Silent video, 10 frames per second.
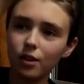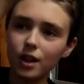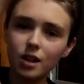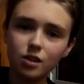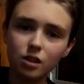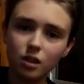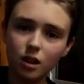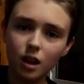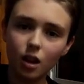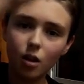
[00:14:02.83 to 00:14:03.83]
this,
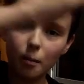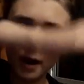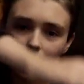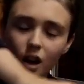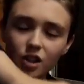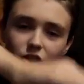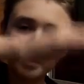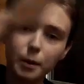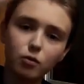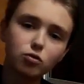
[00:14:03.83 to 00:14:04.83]
oh my gosh, it's
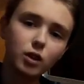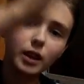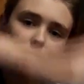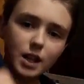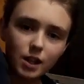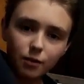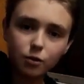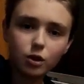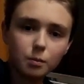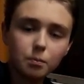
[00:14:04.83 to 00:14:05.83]
going to be really easy for
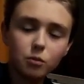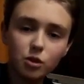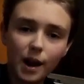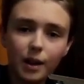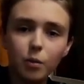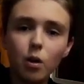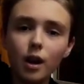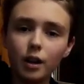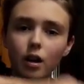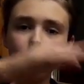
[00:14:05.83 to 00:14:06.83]
it to drag in the water.